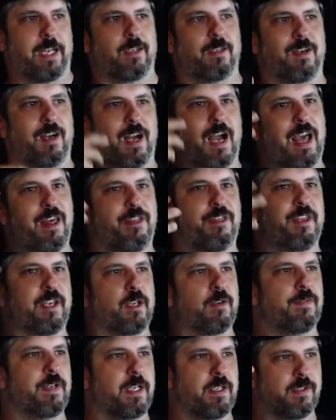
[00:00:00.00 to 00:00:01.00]
I think of
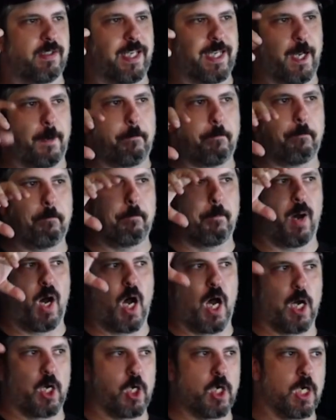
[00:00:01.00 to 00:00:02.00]
it as like a
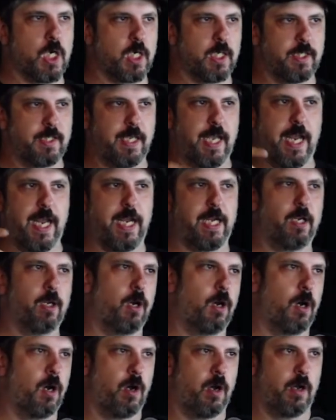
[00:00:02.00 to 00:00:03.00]
modern take
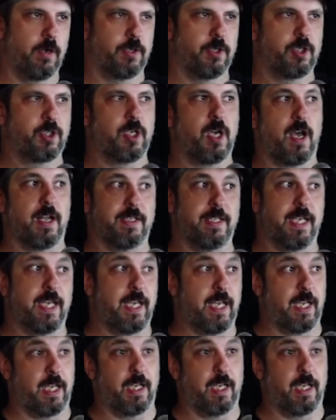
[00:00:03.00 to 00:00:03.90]
on Sade.